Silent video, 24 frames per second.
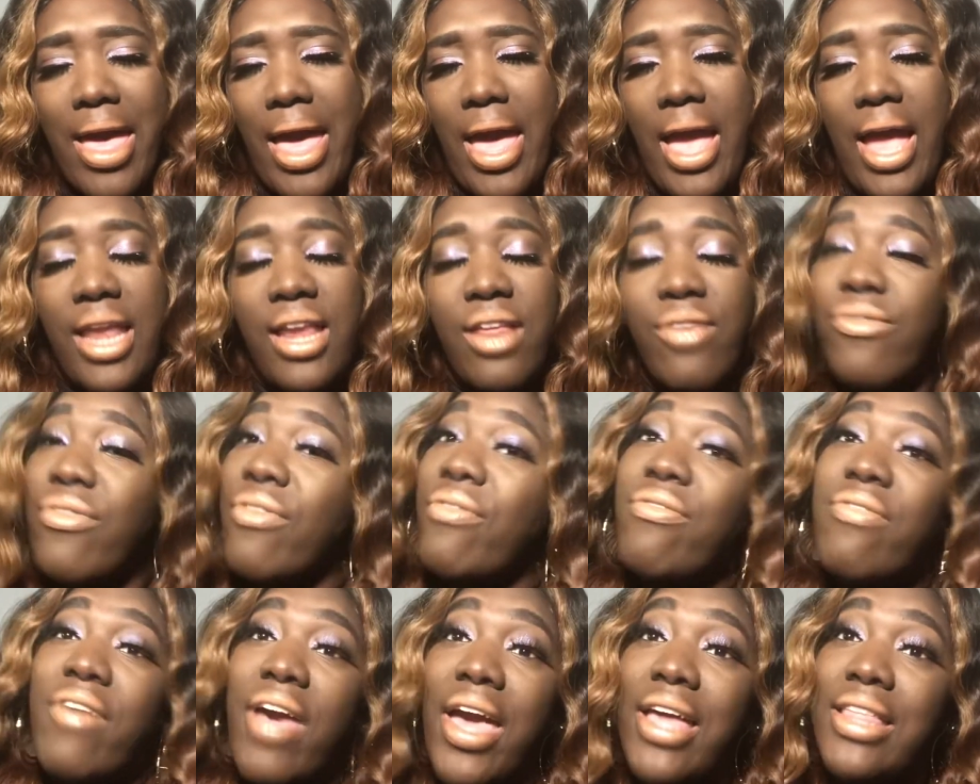And if in
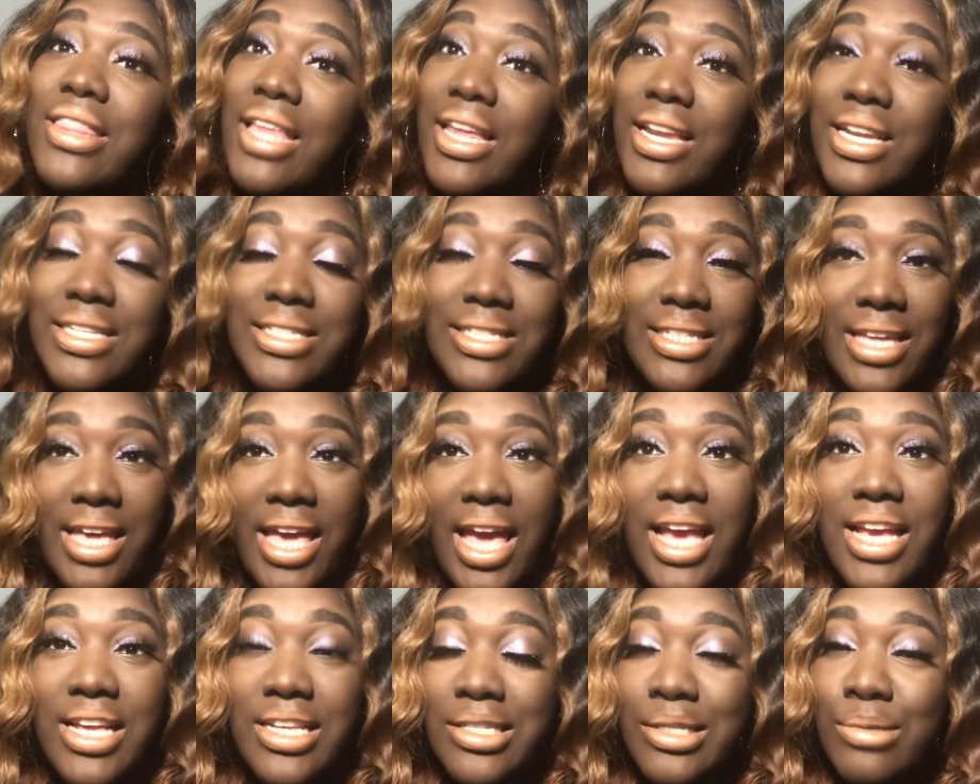fact that is the
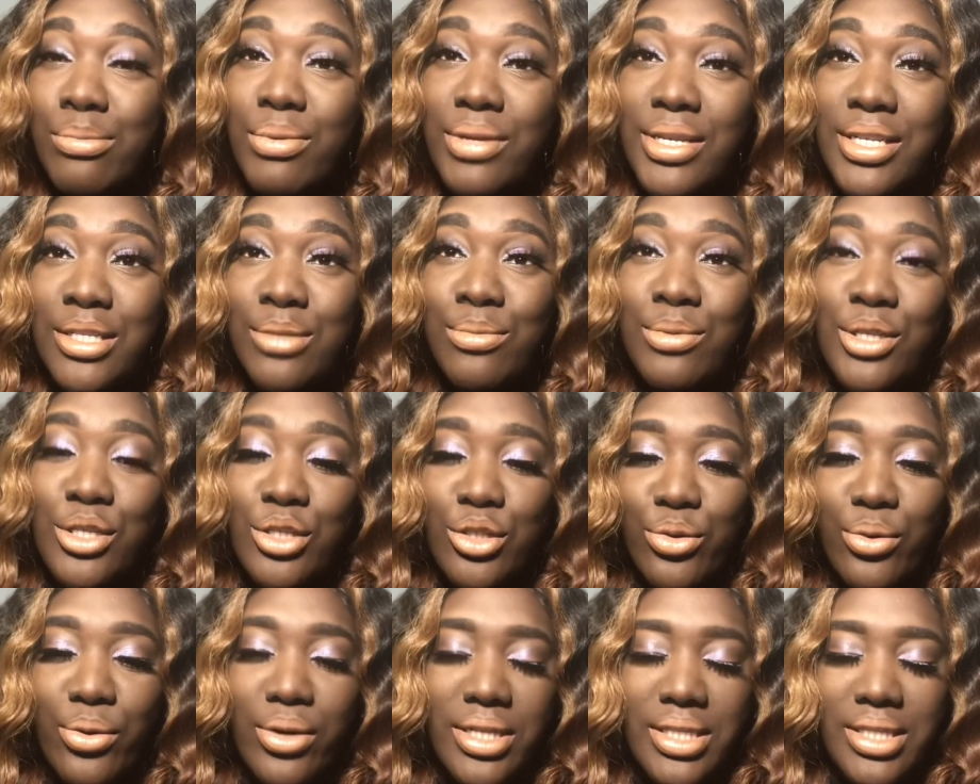case, please be
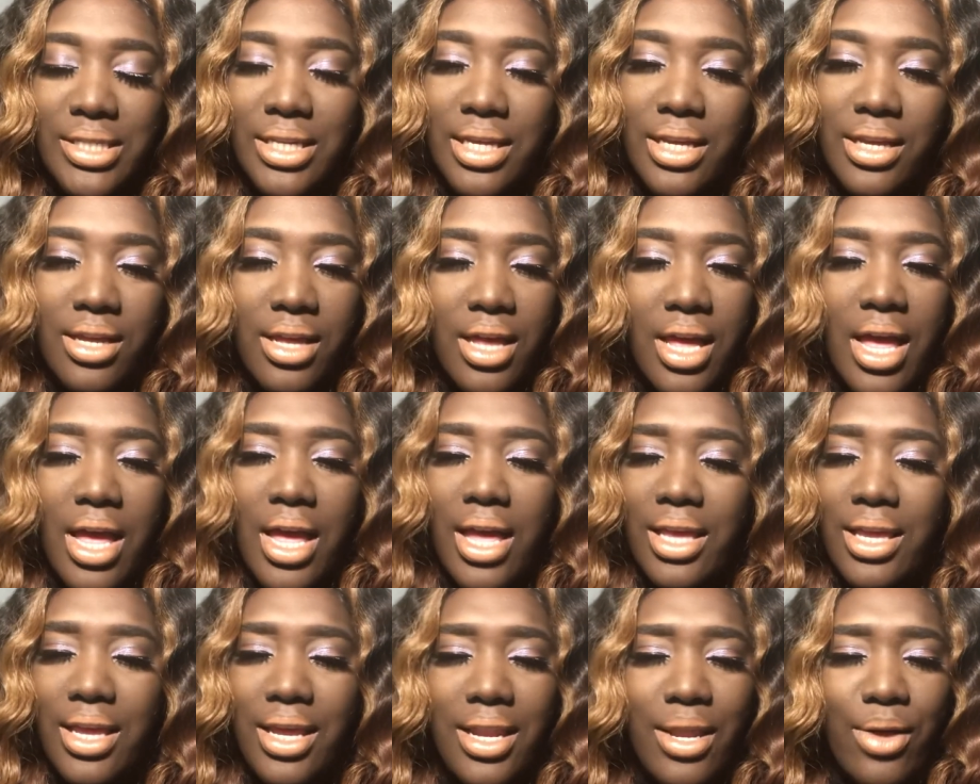sure to,
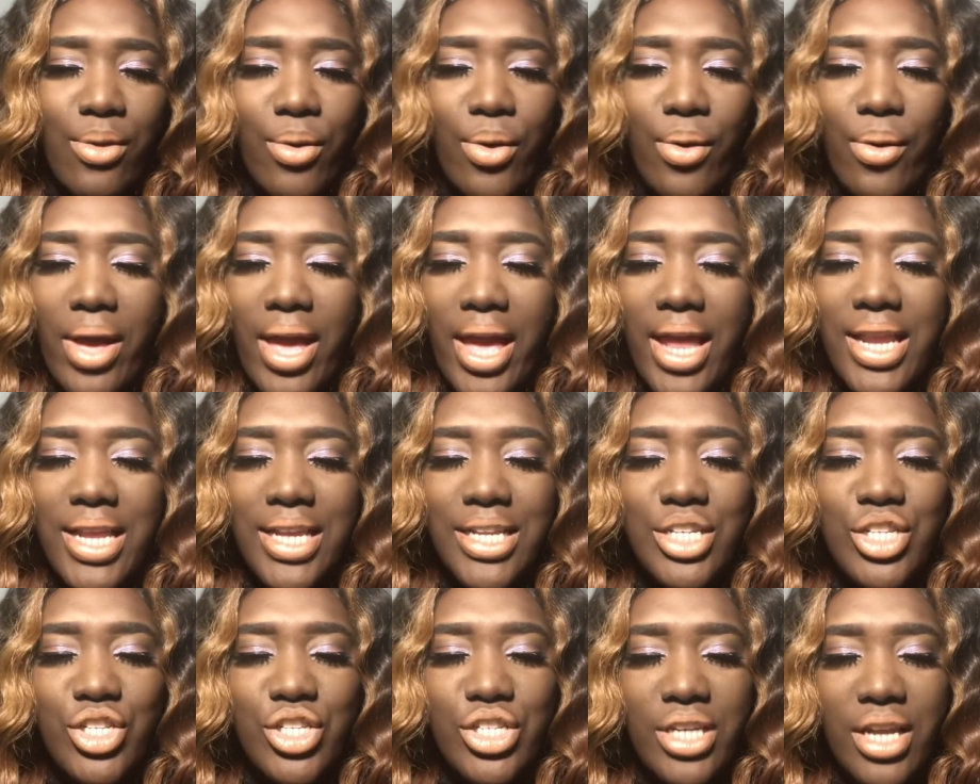go ahead and
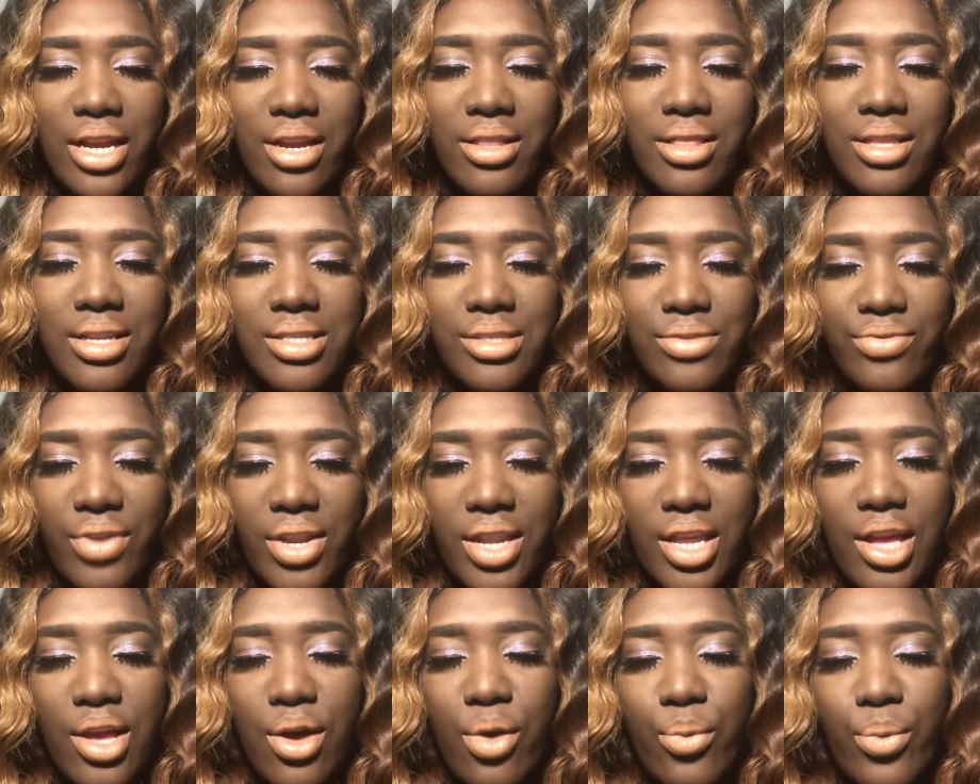share this
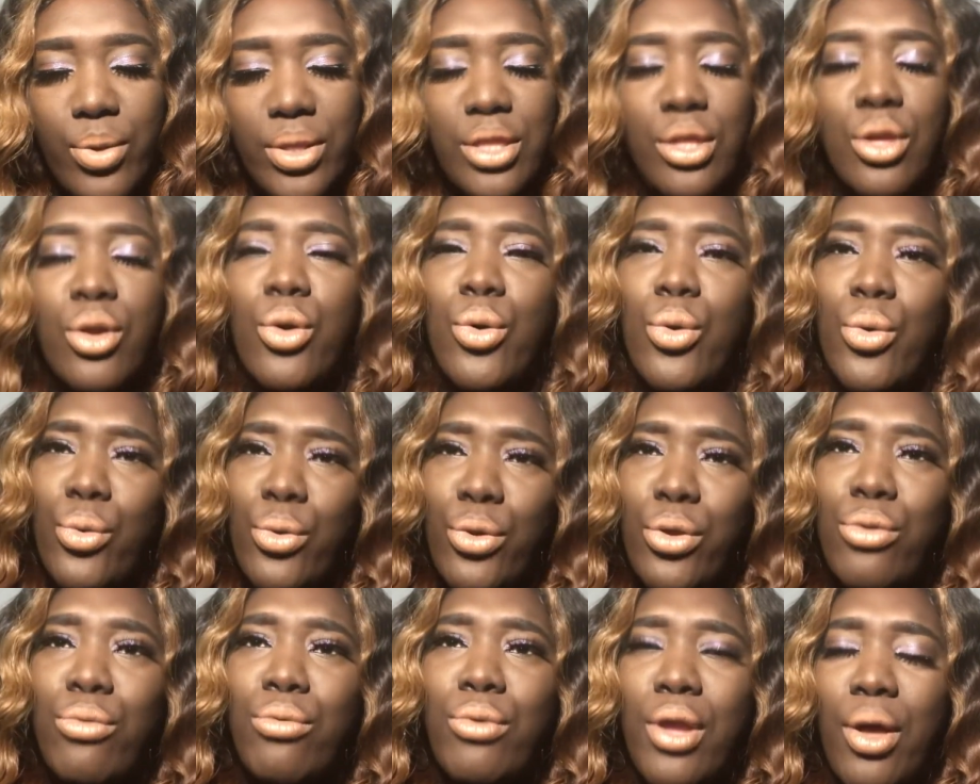video with who
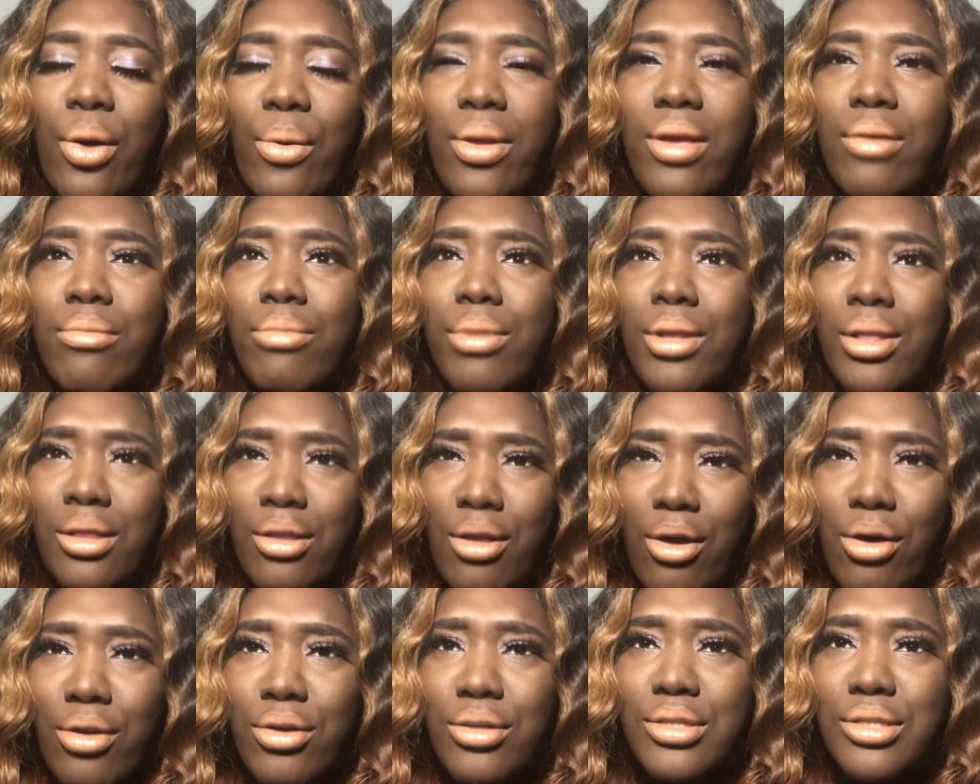you know it
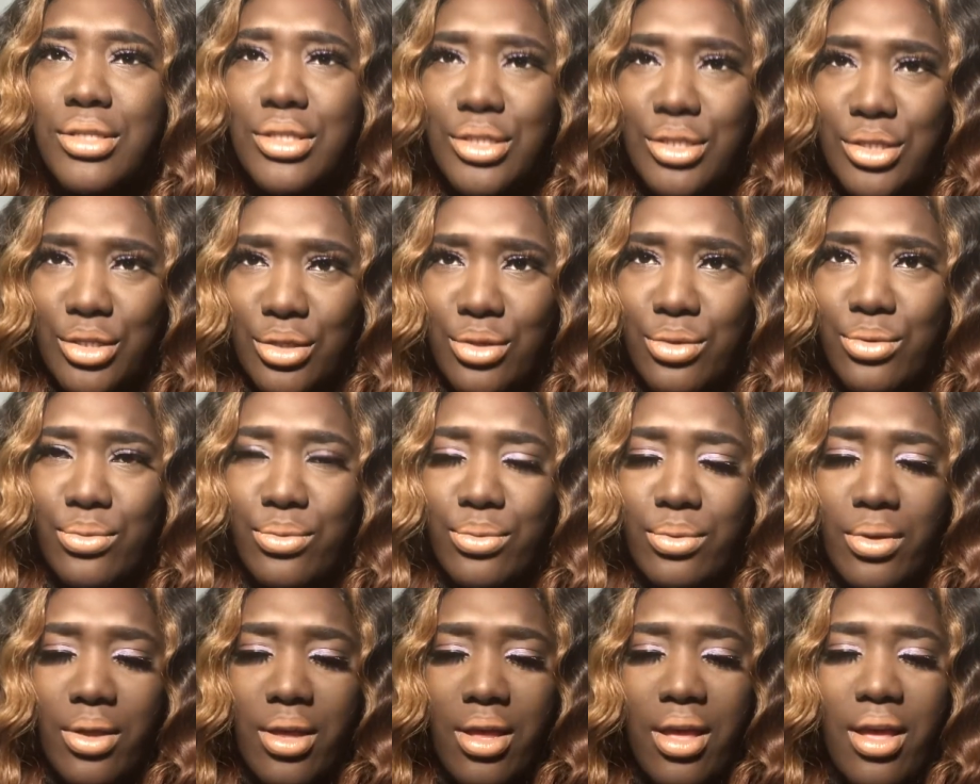belongs to.
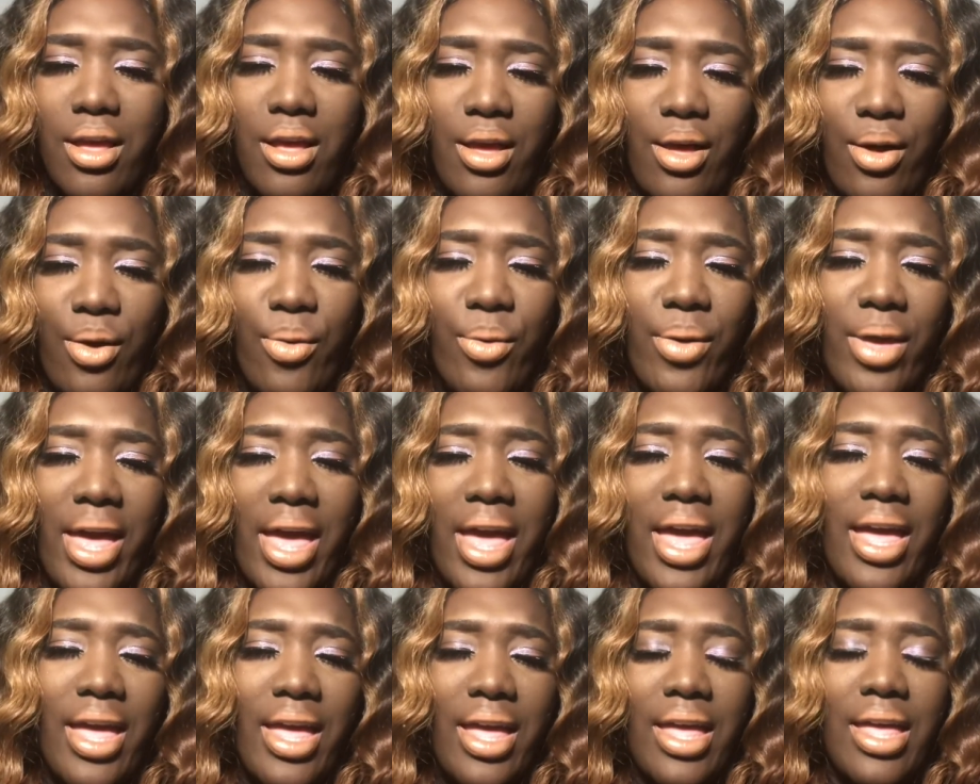Okay?